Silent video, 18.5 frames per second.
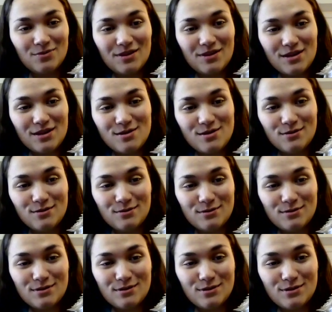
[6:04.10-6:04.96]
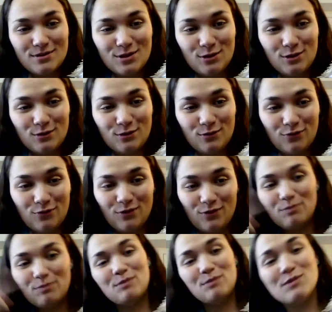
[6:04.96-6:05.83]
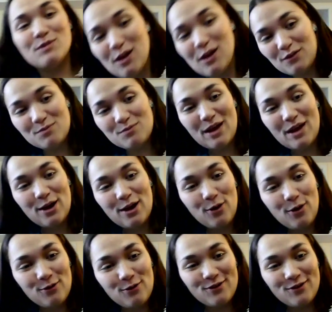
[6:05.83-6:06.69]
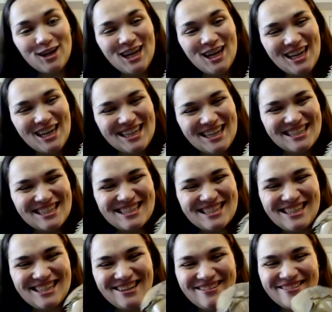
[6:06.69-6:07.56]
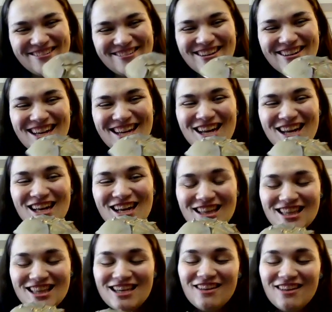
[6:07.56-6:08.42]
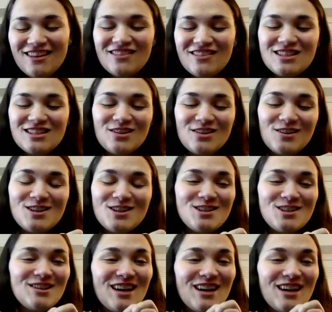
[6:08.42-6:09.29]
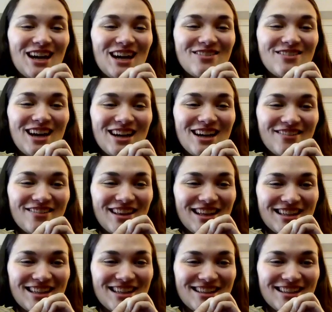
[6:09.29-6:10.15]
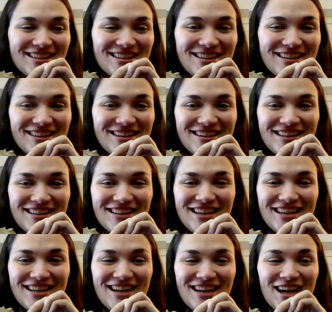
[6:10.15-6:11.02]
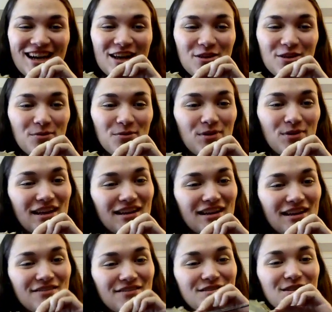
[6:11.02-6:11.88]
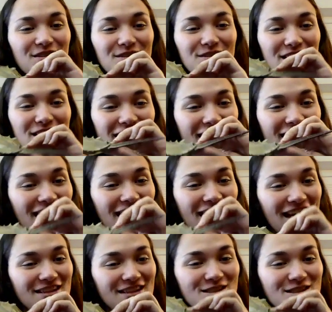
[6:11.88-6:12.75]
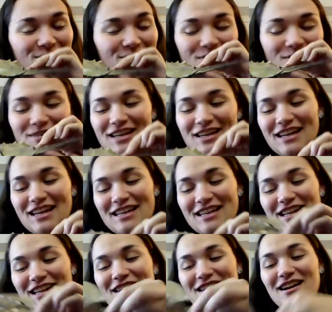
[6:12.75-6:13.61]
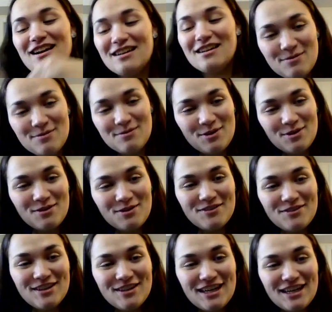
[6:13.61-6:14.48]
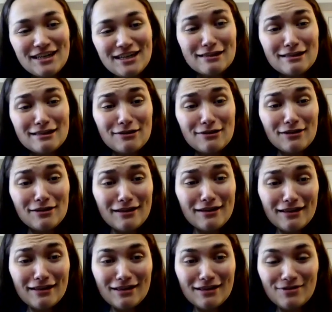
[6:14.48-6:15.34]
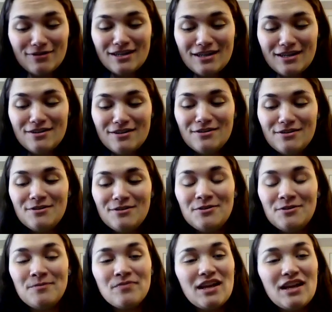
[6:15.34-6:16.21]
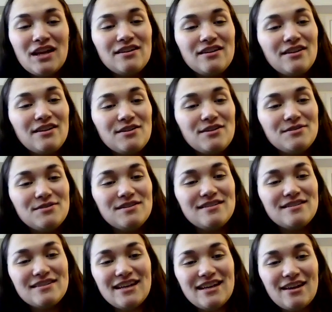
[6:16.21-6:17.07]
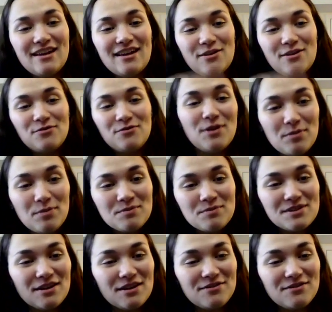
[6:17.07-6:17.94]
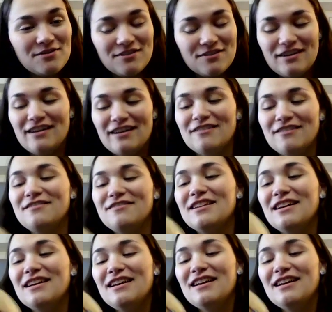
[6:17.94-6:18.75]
what they use to flip themselves back over. So think of this horseshoe crab kind of like a little turtle, and the waves are kicking and swimming and it knocks him over, and he's like, ah, what do I do? And he'll use this tail to flip himself around,